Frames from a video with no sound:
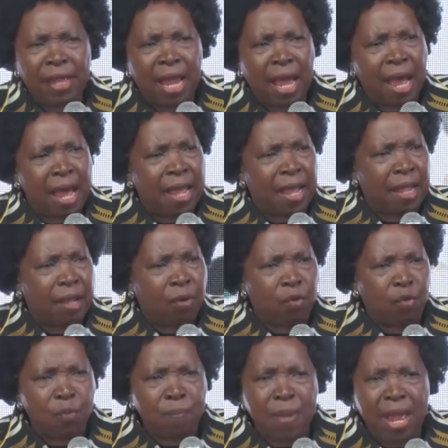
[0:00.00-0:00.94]
they are a
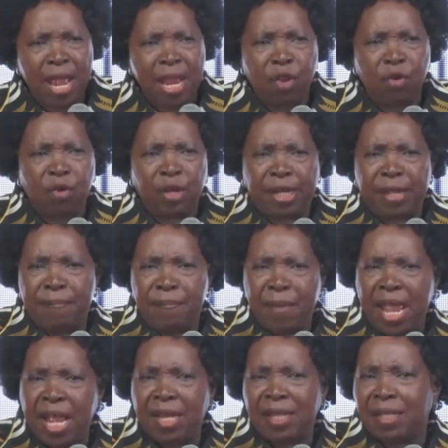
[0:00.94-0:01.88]
woman or a
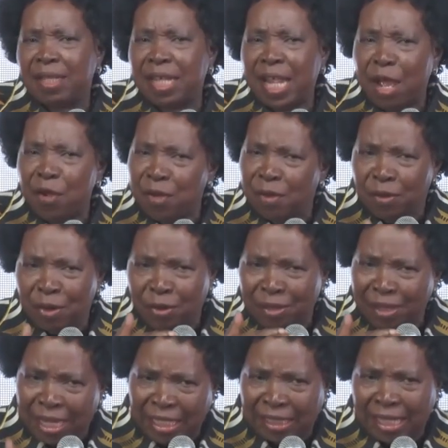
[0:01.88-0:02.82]
man. There
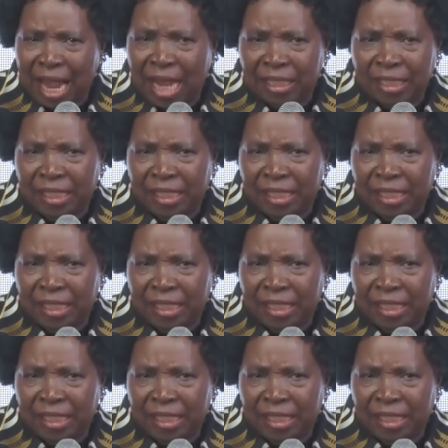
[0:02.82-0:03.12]
is